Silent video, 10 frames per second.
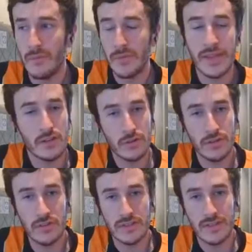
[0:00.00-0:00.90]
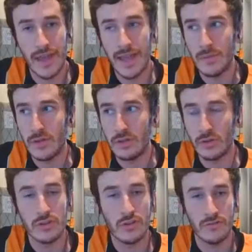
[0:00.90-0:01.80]
But then you look at this game and you
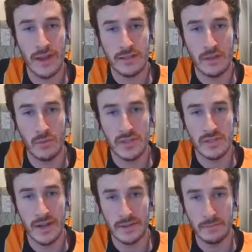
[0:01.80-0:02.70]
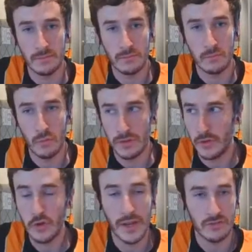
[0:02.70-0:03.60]
look at the fact that we started with
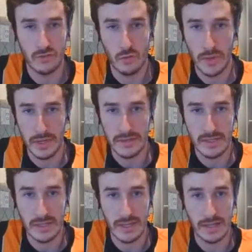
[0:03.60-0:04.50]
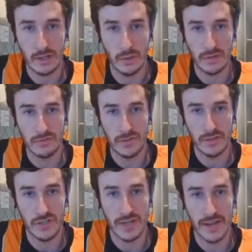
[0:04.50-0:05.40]
two natural wingers in Lakilo and
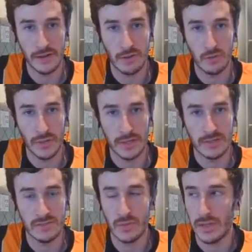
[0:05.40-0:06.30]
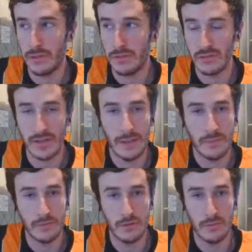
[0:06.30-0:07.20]
Philogene out on the wings with
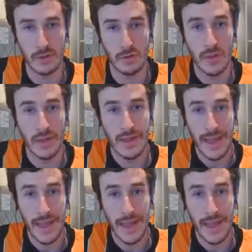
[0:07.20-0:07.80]
Delap through the middle